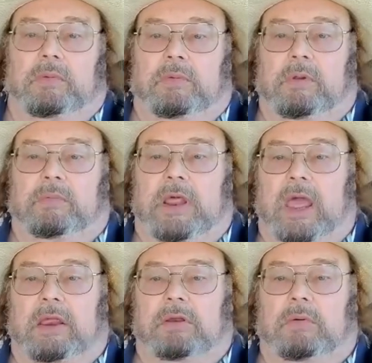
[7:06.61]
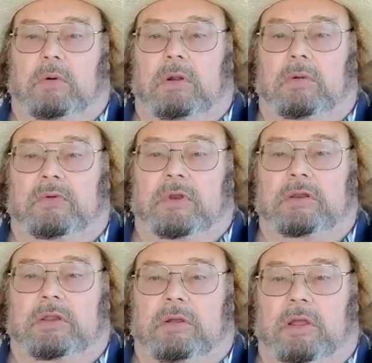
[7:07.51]
the taxes were on
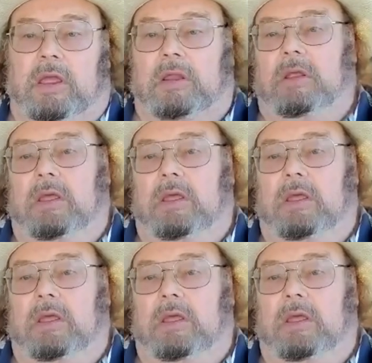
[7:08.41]
60 grand.